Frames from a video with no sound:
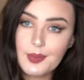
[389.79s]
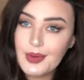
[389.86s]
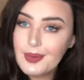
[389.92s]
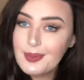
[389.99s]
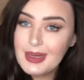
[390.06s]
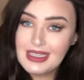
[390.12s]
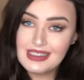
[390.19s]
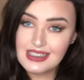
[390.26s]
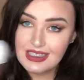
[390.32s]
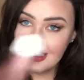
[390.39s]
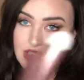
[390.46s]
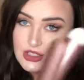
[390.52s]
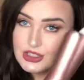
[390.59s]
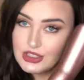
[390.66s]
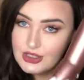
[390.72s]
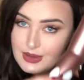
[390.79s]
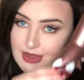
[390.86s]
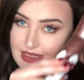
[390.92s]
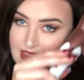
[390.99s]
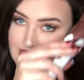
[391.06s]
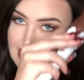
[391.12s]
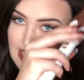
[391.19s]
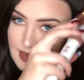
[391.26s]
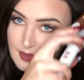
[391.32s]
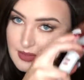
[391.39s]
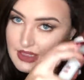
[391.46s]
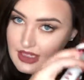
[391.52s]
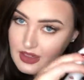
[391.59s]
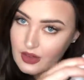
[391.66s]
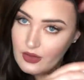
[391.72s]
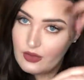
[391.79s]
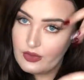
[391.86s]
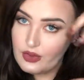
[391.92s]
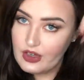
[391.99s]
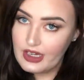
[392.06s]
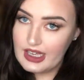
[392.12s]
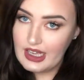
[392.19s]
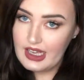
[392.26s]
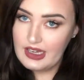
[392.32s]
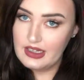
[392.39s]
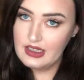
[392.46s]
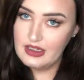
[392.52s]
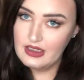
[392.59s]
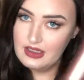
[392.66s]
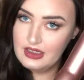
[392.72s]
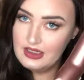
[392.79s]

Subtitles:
we're basically just doing the same thing over again.